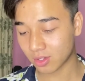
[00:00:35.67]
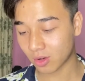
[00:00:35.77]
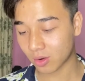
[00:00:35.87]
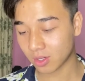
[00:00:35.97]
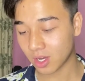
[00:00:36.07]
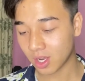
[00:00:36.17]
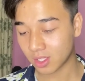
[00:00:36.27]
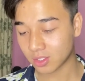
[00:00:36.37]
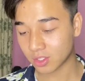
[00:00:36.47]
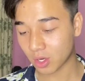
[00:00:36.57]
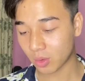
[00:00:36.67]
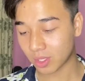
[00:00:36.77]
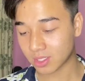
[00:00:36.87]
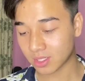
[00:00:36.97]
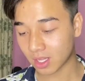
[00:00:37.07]
or the show
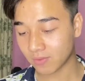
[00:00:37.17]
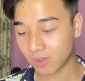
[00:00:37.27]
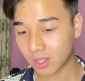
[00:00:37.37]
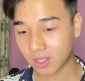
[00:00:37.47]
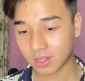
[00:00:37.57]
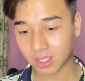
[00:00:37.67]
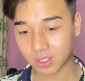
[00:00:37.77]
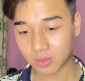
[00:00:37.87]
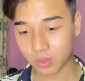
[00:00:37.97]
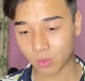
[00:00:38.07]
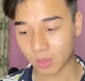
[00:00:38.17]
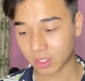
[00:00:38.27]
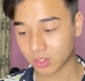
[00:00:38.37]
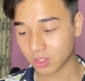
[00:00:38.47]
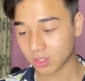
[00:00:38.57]
itself. Thank you so
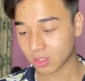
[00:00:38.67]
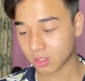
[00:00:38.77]
much.